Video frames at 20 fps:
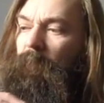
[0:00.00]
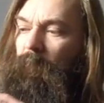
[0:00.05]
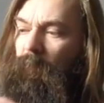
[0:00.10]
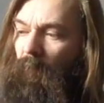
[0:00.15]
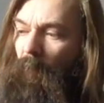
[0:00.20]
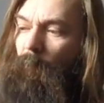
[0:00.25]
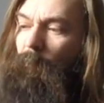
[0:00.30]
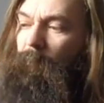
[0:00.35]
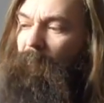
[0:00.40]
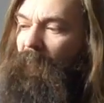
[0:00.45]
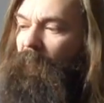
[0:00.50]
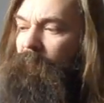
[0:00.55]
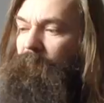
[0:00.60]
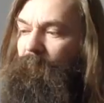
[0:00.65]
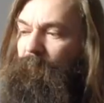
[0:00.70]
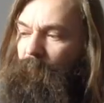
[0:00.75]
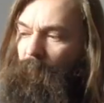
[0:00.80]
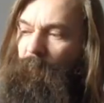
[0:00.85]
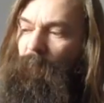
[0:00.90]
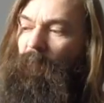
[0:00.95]
compound
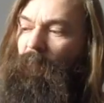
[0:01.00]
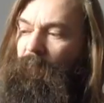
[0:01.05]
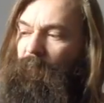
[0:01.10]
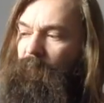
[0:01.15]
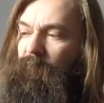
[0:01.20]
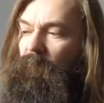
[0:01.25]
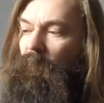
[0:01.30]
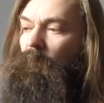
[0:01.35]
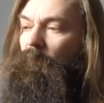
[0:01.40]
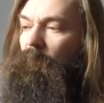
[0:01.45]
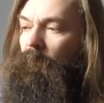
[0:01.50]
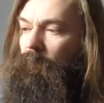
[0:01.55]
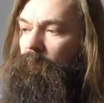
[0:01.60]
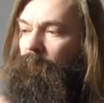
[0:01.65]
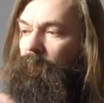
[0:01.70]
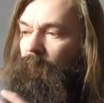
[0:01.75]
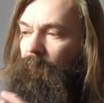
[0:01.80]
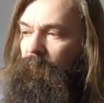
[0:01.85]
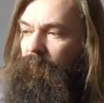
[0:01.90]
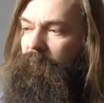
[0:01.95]
of rubber on the sole
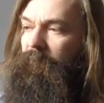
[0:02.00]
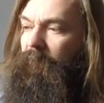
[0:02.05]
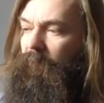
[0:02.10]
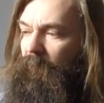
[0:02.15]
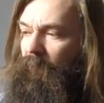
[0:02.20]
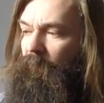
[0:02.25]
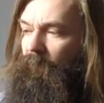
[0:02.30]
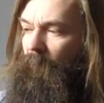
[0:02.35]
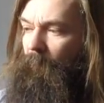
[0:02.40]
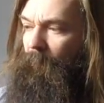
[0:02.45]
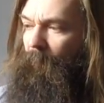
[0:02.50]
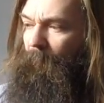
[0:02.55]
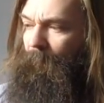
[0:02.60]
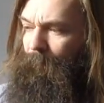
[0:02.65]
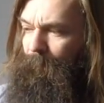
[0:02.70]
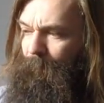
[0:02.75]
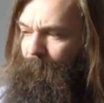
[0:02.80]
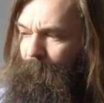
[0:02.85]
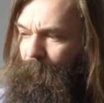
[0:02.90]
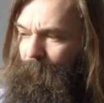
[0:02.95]
called StickyGrip,
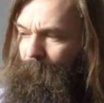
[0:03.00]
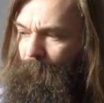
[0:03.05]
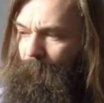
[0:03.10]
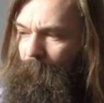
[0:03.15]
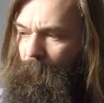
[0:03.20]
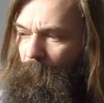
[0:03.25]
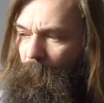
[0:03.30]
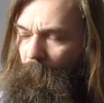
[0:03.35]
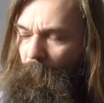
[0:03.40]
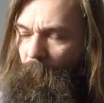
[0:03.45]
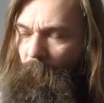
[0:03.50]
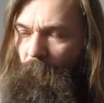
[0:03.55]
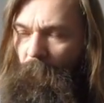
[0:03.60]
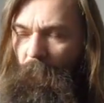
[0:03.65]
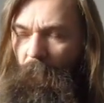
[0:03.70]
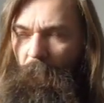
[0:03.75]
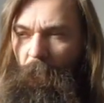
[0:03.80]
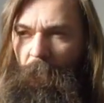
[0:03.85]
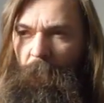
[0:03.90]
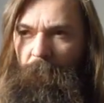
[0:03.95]

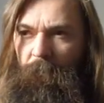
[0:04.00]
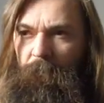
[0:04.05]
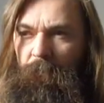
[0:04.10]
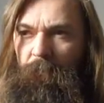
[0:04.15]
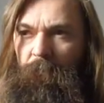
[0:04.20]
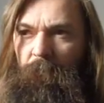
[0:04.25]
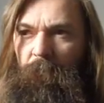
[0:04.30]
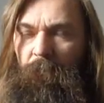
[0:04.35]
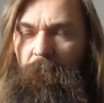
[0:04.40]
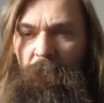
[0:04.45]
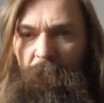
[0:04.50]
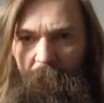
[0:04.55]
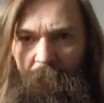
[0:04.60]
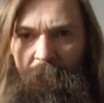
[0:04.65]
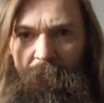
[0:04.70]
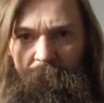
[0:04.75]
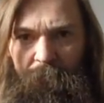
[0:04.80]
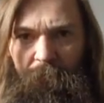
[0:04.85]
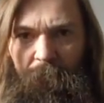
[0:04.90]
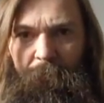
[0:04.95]
and it
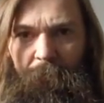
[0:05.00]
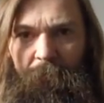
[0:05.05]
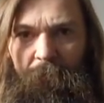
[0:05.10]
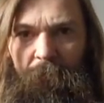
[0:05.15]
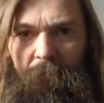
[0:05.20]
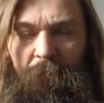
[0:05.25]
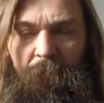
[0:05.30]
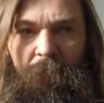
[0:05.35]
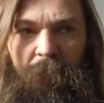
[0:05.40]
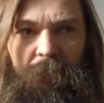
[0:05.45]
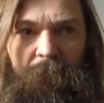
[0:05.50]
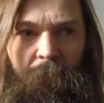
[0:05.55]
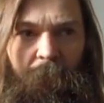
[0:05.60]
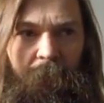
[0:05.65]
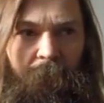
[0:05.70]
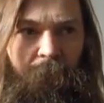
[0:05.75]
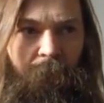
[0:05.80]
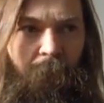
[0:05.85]
is grippy. So it